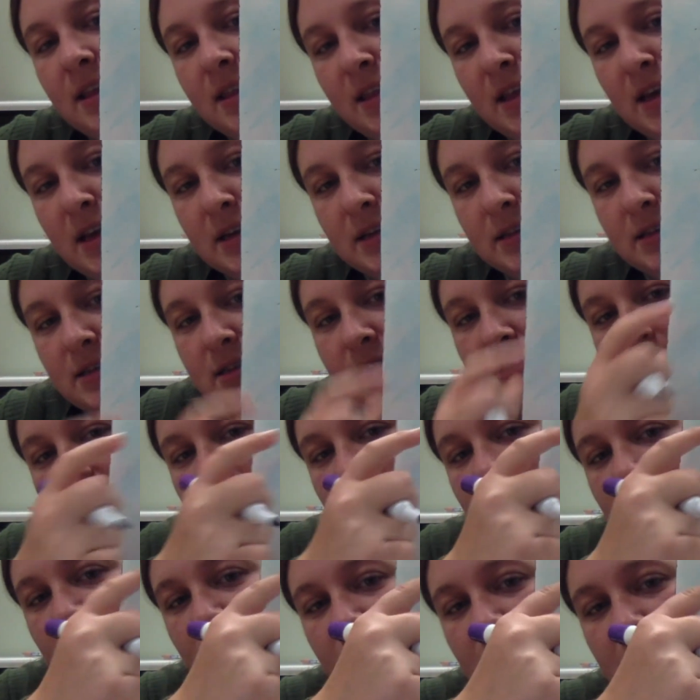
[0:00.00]
this.
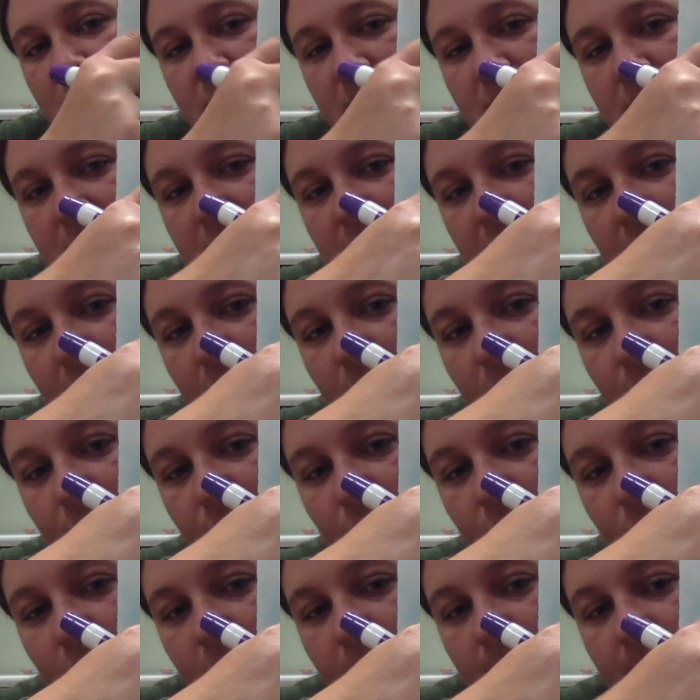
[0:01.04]
So this is standard
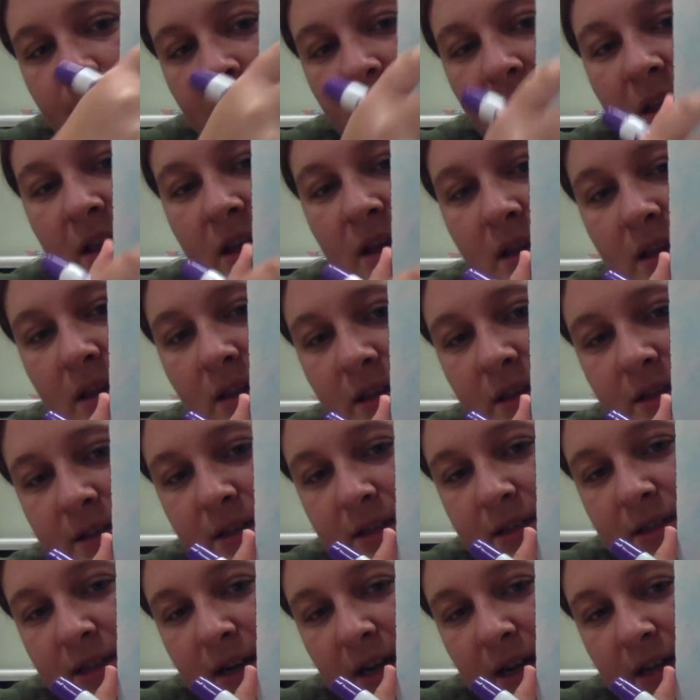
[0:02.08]
form, this
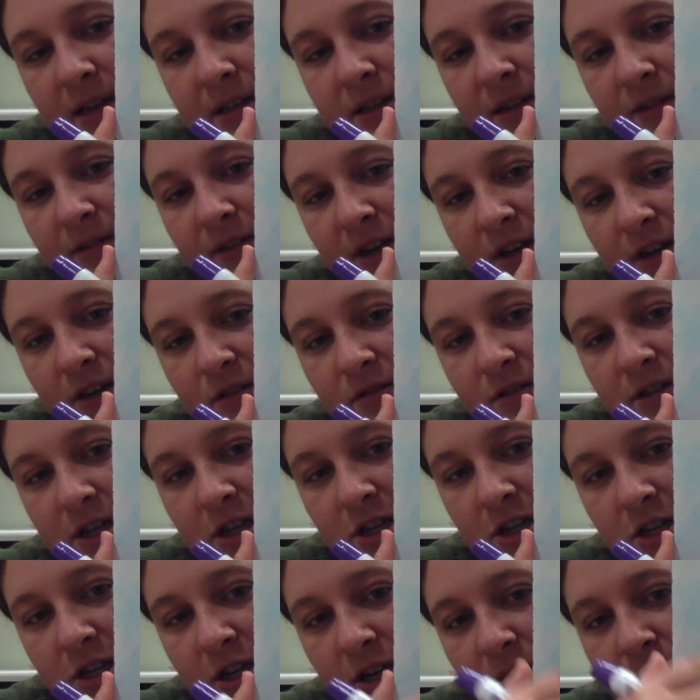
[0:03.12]
is scientific
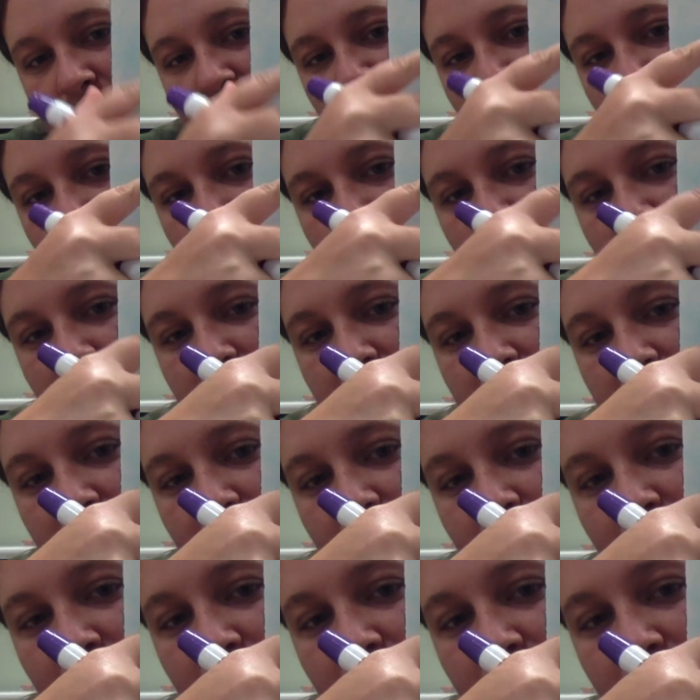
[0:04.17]
notation, but they're both the
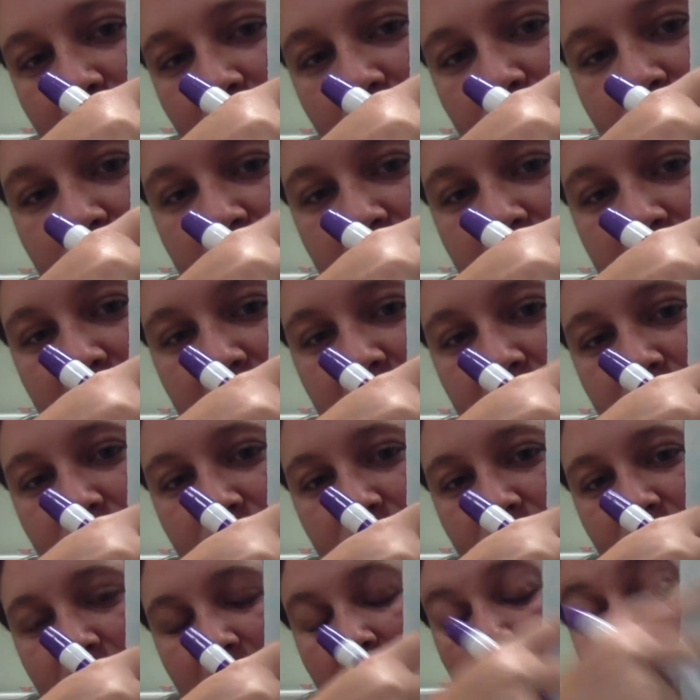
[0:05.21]
same number, just in
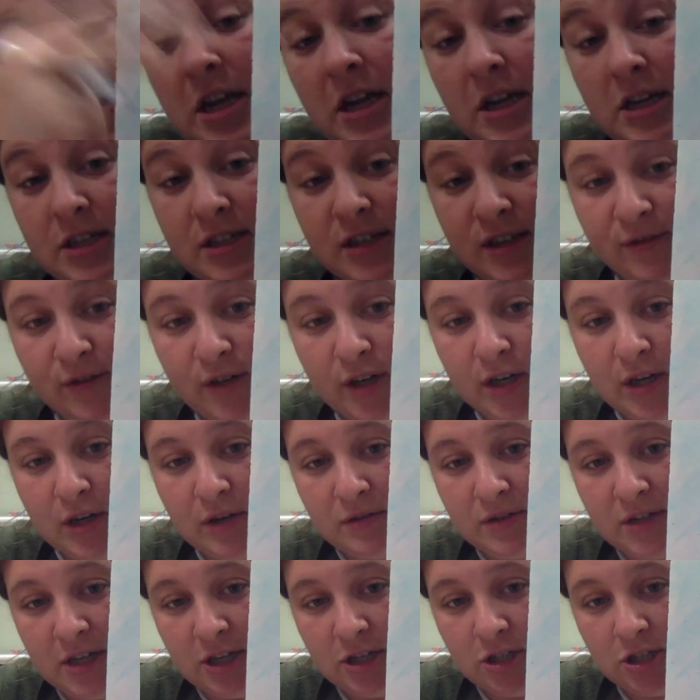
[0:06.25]
different
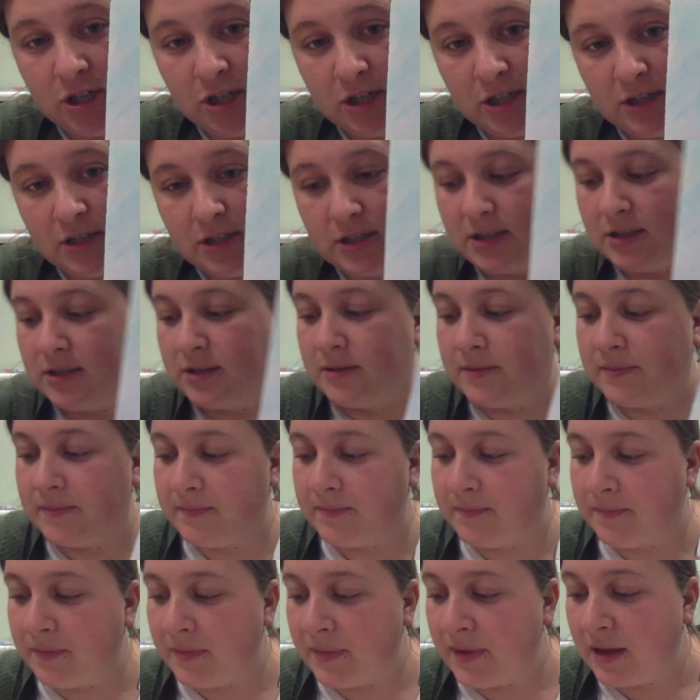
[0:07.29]
notations.
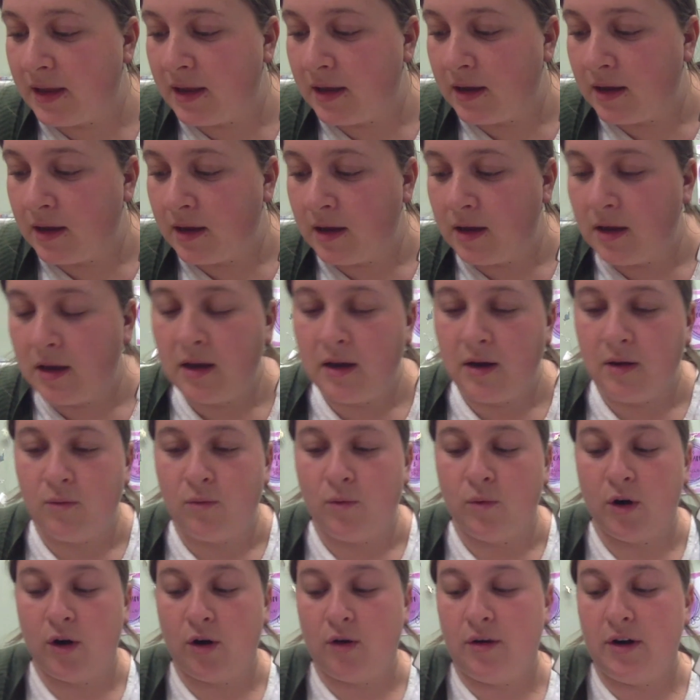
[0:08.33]

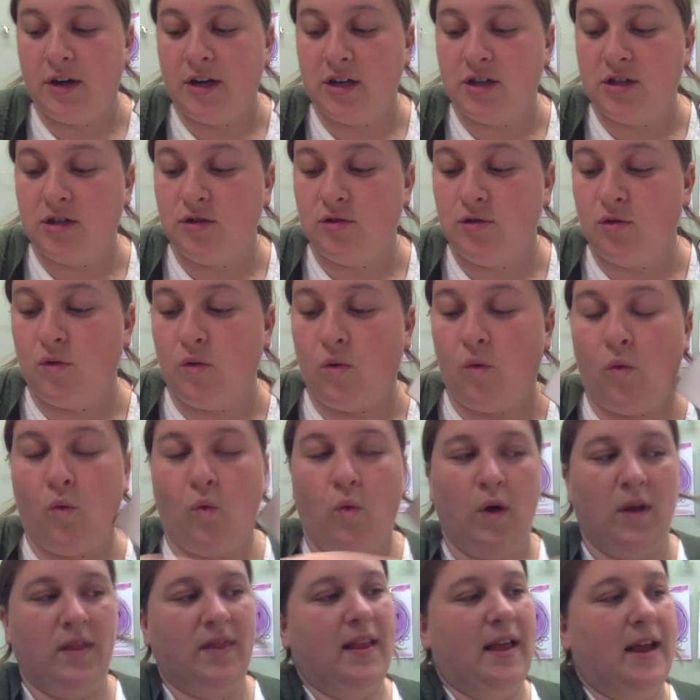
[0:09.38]
We're going to do
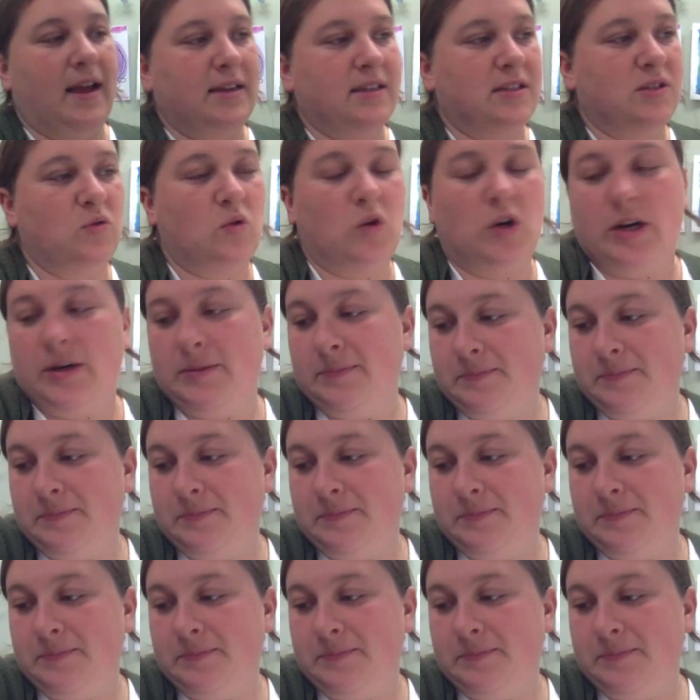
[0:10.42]
one last one,